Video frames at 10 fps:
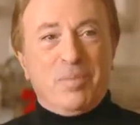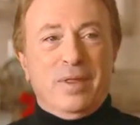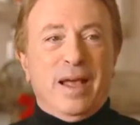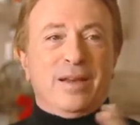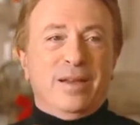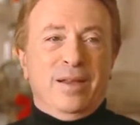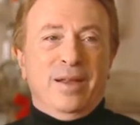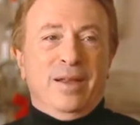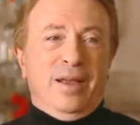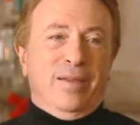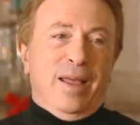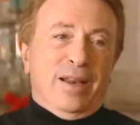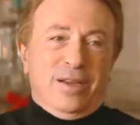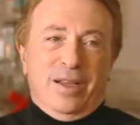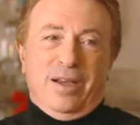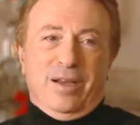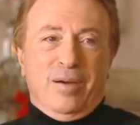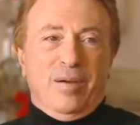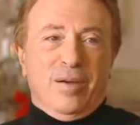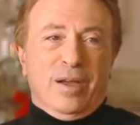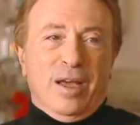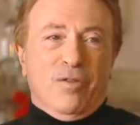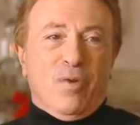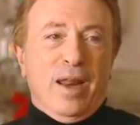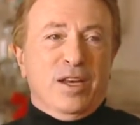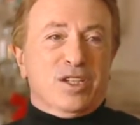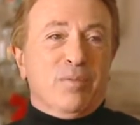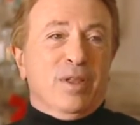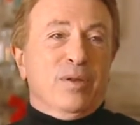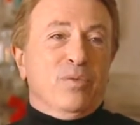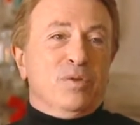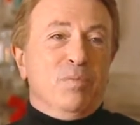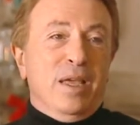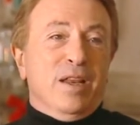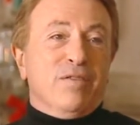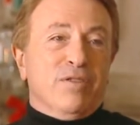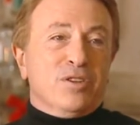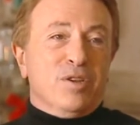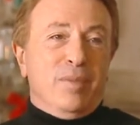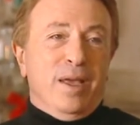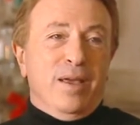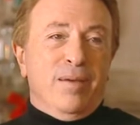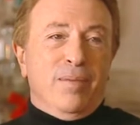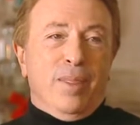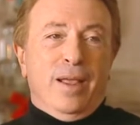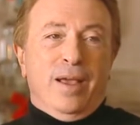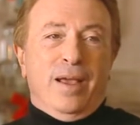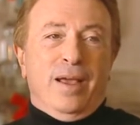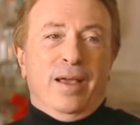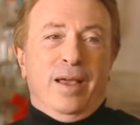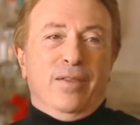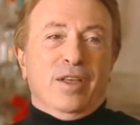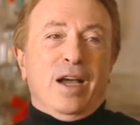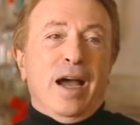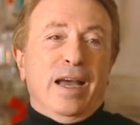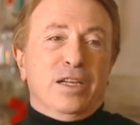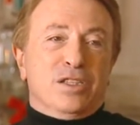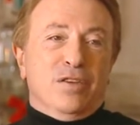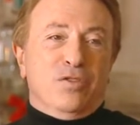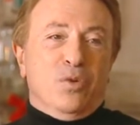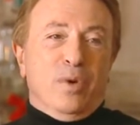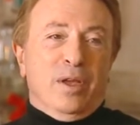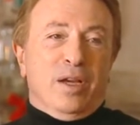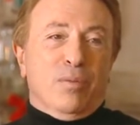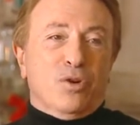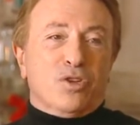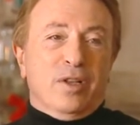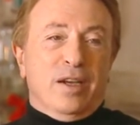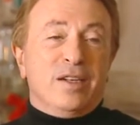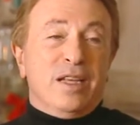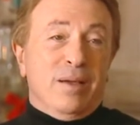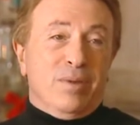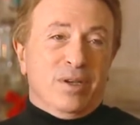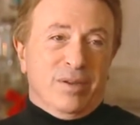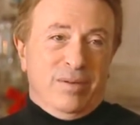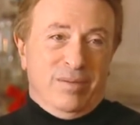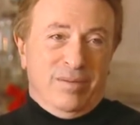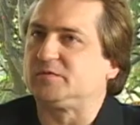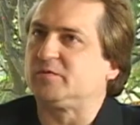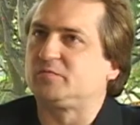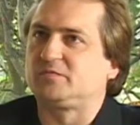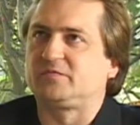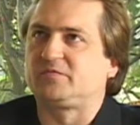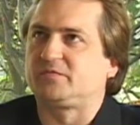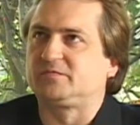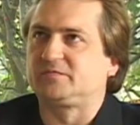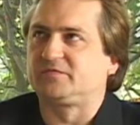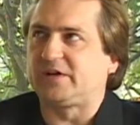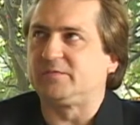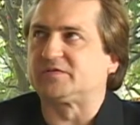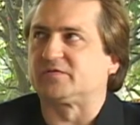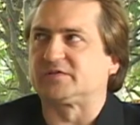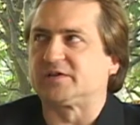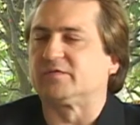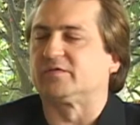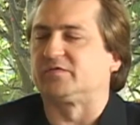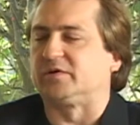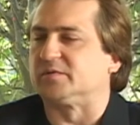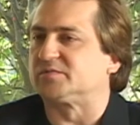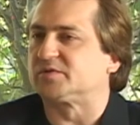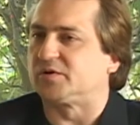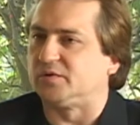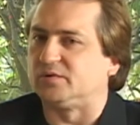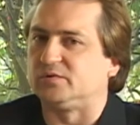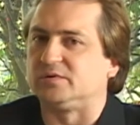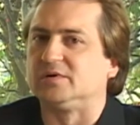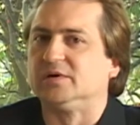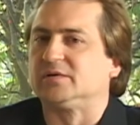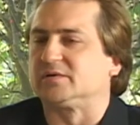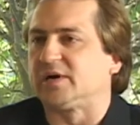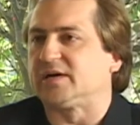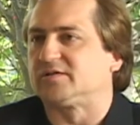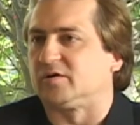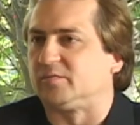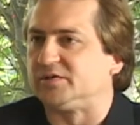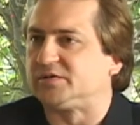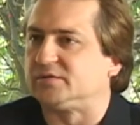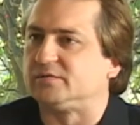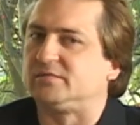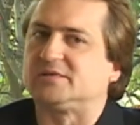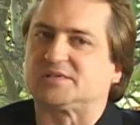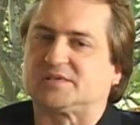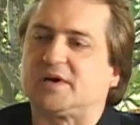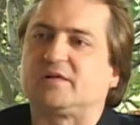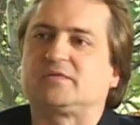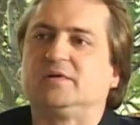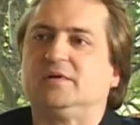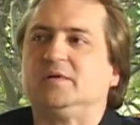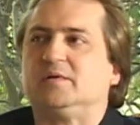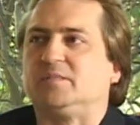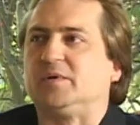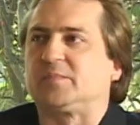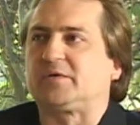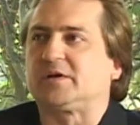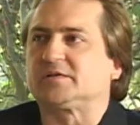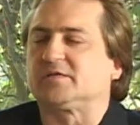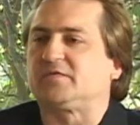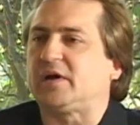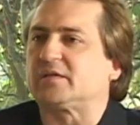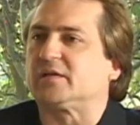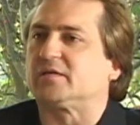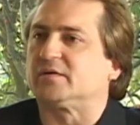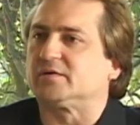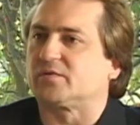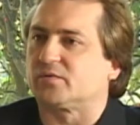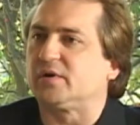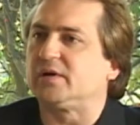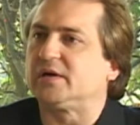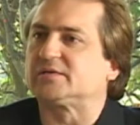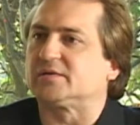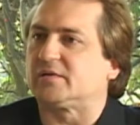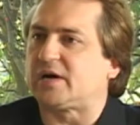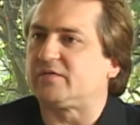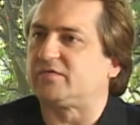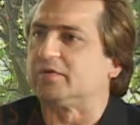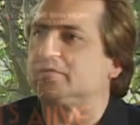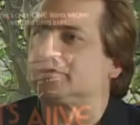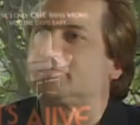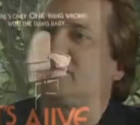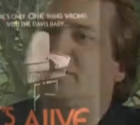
up in that kind of writing something that was meaningful to me in the guise of doing commercial entertainment. You're famous for several films, Q and God Told Me To, The Stuff, but because of the fact that there are 3 It's Alive films, it